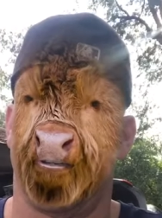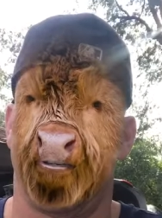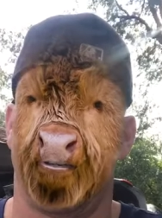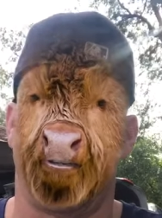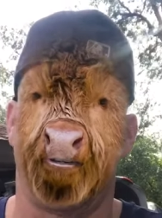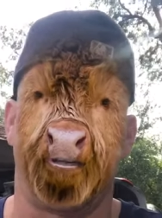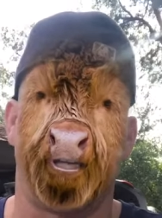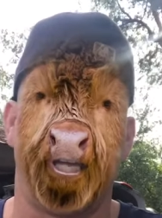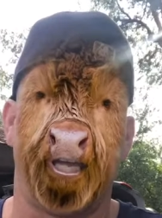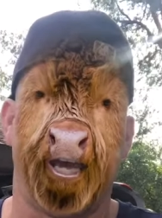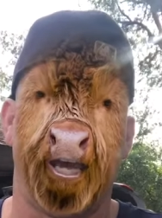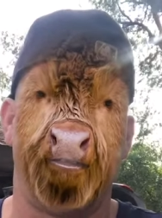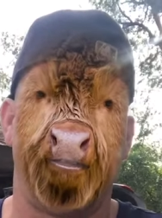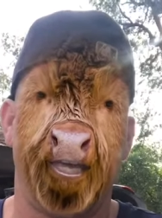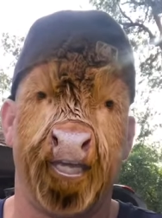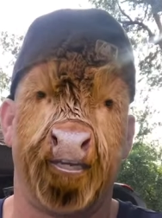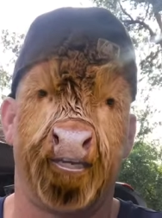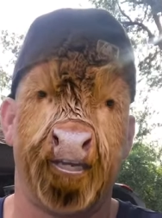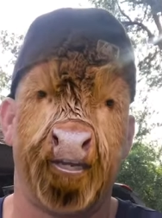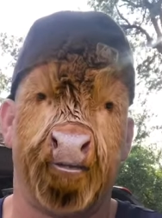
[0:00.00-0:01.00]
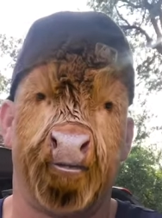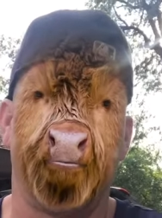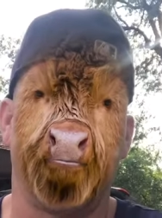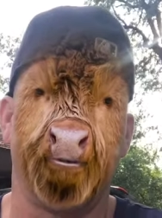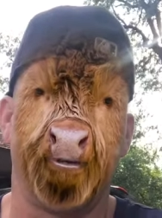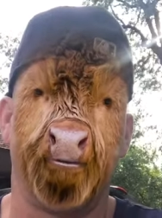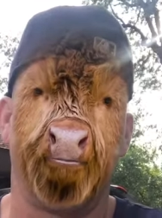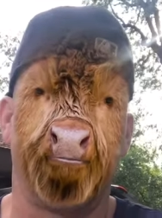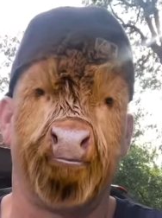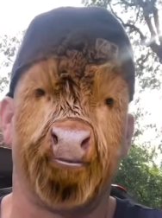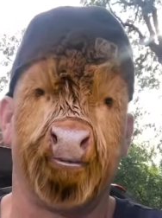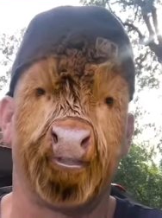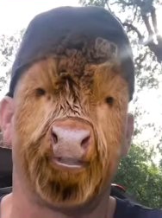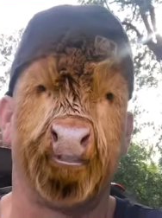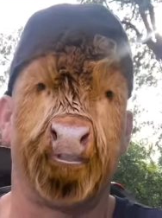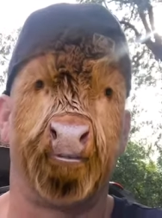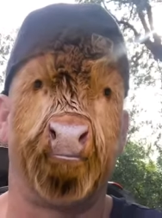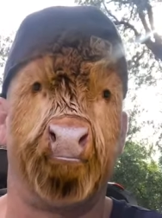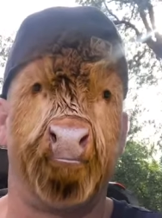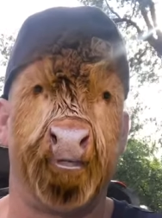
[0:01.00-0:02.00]
uh, I think down the road for
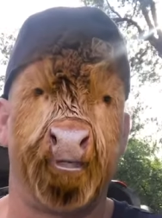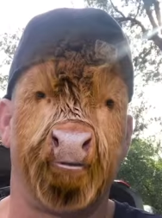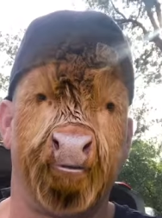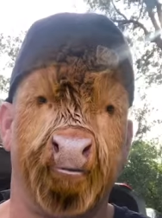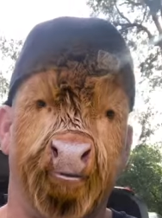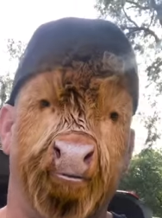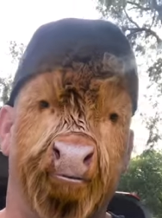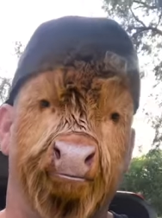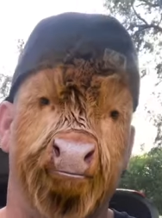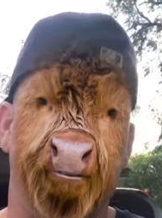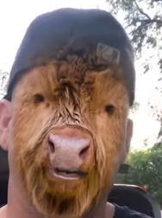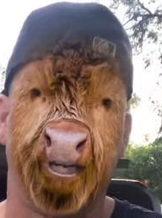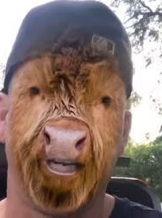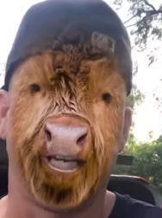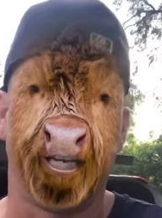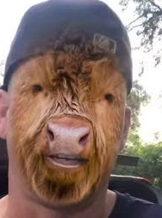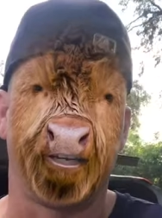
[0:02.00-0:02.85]
us to be cool, funny